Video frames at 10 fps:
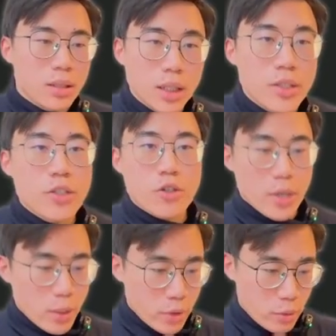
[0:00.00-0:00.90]
Let's just
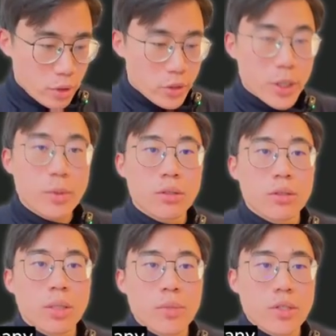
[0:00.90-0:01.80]
try it with a real terminal.
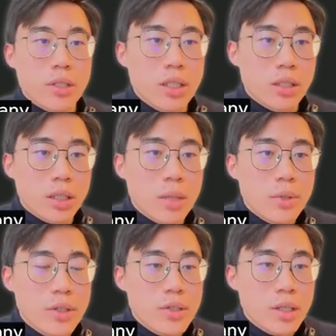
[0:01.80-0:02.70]
I'm just going to copy
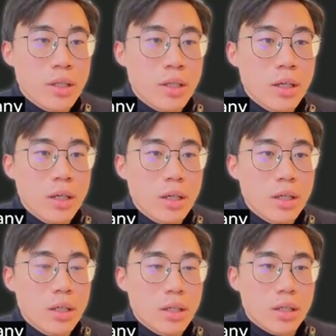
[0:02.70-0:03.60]
this in
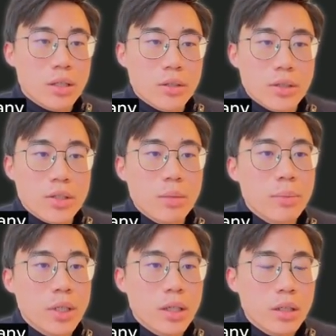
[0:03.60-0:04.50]
and create this
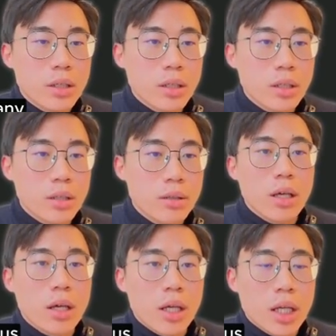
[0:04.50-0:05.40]
company.
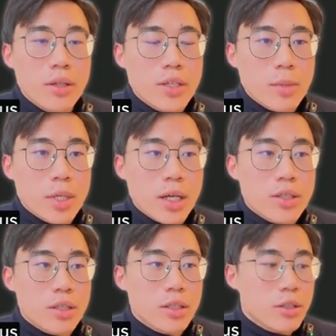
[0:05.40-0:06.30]
And now this API is
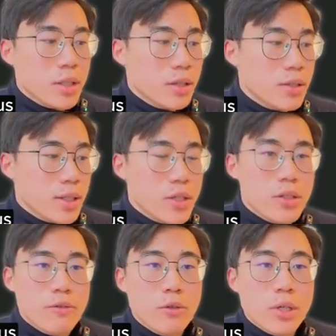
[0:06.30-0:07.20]
going to create this
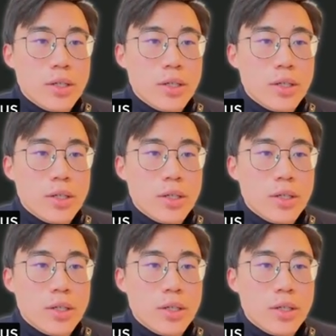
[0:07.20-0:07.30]
agent for